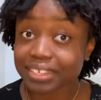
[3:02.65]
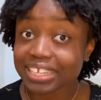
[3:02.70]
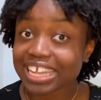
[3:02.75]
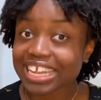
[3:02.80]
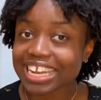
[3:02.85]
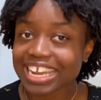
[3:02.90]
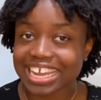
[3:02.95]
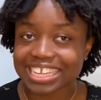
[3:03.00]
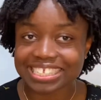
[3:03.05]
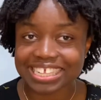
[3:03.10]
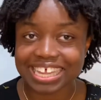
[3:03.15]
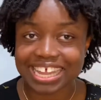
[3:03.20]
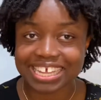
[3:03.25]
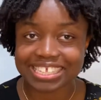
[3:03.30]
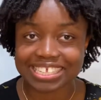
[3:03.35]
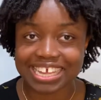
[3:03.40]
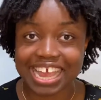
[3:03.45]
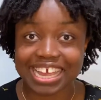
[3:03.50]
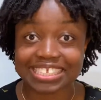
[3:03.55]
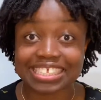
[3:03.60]
Next thing I like to
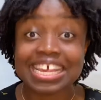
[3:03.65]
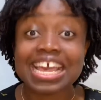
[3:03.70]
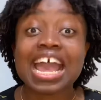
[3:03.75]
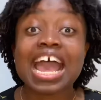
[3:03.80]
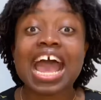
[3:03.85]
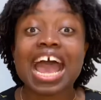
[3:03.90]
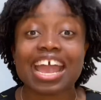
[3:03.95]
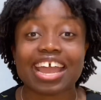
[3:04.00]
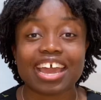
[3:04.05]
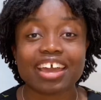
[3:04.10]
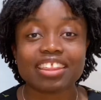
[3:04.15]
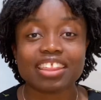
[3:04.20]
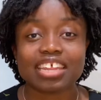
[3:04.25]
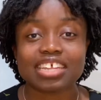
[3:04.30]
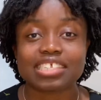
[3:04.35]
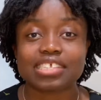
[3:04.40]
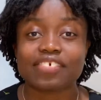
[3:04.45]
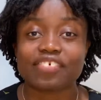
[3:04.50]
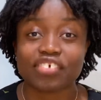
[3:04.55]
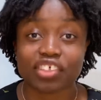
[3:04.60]
get, I got
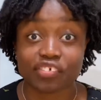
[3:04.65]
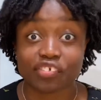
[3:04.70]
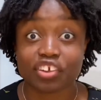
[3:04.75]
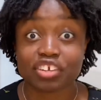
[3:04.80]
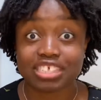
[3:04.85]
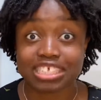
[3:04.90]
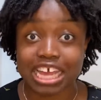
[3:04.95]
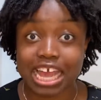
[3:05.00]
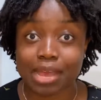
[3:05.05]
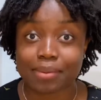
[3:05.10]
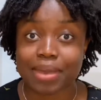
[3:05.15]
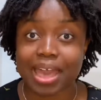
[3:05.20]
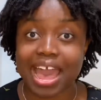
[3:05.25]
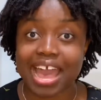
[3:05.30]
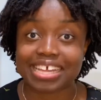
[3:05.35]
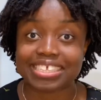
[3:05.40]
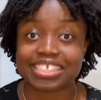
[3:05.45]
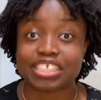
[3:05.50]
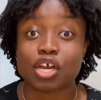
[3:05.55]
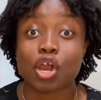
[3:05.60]
this for the first time
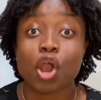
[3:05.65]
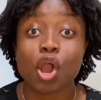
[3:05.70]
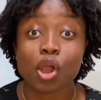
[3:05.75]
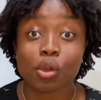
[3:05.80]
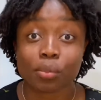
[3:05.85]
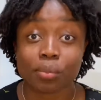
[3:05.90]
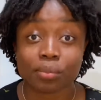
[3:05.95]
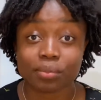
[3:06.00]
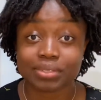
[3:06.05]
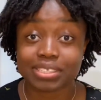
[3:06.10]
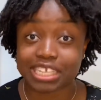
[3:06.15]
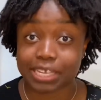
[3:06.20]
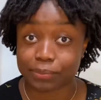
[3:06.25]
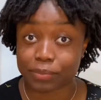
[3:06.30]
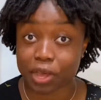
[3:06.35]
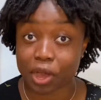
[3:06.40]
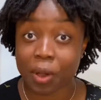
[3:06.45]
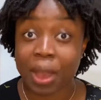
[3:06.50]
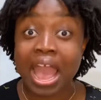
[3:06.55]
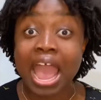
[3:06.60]
at Home
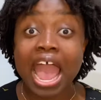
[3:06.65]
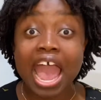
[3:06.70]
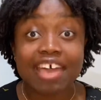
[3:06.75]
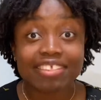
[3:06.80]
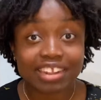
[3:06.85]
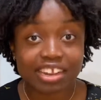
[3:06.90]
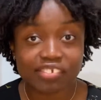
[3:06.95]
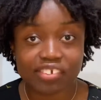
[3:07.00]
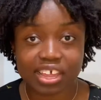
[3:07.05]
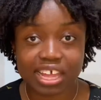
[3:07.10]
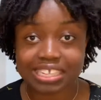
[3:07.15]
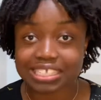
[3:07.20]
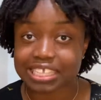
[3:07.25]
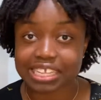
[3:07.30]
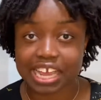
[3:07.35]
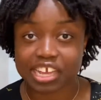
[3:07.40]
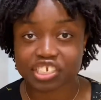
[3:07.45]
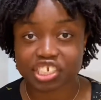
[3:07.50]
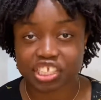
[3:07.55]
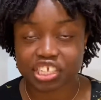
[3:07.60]
Depot. And then I realized they
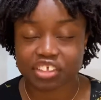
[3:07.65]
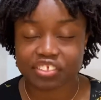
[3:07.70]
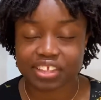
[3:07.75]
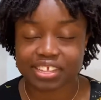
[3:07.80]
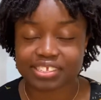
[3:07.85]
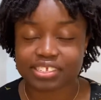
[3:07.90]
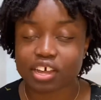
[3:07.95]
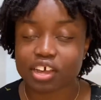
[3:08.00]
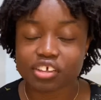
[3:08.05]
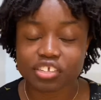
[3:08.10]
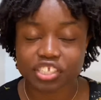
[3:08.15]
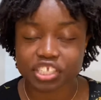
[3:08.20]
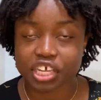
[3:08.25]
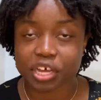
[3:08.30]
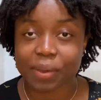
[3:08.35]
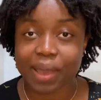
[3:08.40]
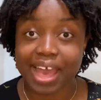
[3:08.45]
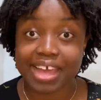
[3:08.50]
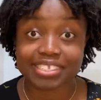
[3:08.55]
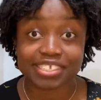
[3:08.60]
actually sell these also
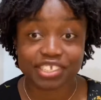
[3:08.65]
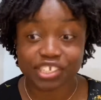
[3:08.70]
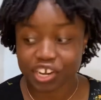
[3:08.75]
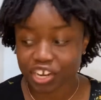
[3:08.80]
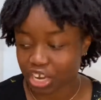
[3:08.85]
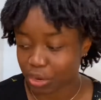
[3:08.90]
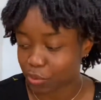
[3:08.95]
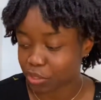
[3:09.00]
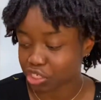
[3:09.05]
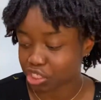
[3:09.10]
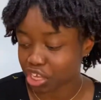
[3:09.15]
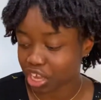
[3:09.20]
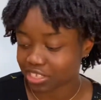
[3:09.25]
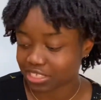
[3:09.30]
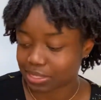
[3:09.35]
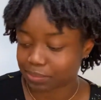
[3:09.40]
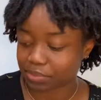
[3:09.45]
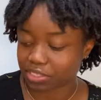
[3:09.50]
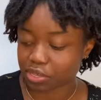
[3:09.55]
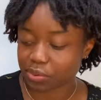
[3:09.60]
at Target, which is
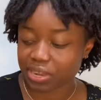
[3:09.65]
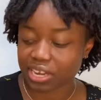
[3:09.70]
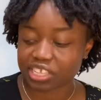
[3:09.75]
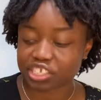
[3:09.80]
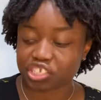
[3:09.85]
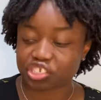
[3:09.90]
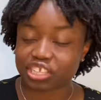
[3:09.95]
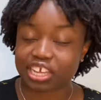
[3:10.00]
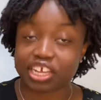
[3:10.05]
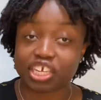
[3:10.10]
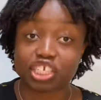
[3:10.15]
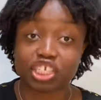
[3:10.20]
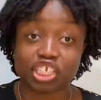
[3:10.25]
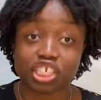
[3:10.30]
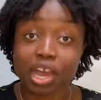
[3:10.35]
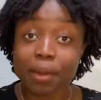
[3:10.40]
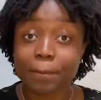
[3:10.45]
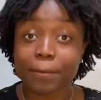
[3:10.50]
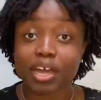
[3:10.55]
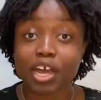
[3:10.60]
awesome. So it is just a
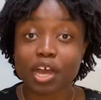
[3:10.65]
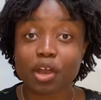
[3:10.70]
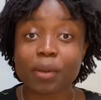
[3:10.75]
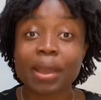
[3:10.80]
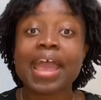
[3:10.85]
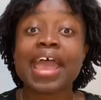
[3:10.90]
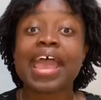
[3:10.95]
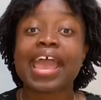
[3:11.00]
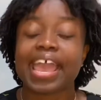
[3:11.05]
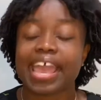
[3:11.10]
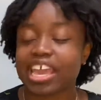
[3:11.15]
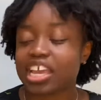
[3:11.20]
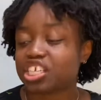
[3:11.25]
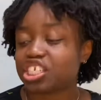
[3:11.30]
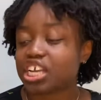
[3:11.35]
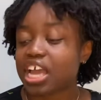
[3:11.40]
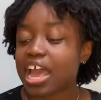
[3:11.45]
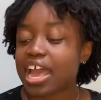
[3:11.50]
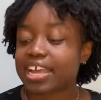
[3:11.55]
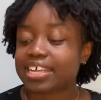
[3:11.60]
jumbo
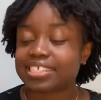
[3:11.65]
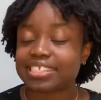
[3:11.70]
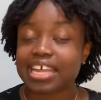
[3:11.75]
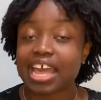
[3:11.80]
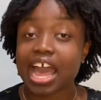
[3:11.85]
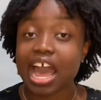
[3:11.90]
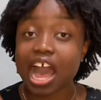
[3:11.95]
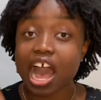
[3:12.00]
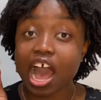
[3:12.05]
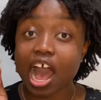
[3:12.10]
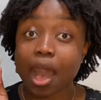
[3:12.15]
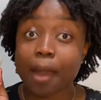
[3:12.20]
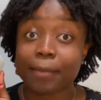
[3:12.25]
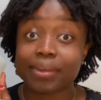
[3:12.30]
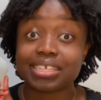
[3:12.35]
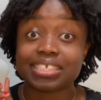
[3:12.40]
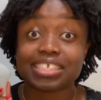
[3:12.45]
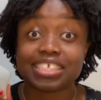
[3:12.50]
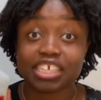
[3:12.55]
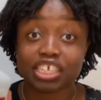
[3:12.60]
Ajax
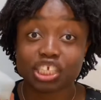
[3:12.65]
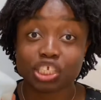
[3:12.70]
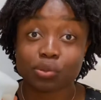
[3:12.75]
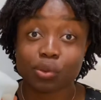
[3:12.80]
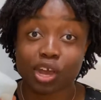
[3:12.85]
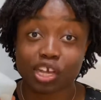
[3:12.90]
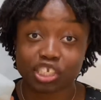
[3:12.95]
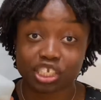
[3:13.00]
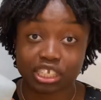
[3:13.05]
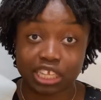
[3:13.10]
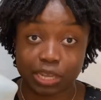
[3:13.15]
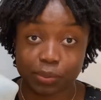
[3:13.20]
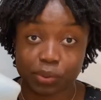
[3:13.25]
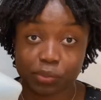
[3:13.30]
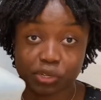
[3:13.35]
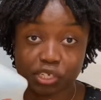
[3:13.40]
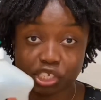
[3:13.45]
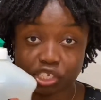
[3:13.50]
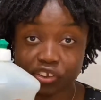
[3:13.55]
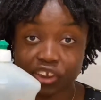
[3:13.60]
dishwashing liquid,
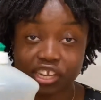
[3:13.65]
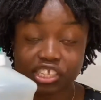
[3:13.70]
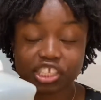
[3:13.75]
which is great.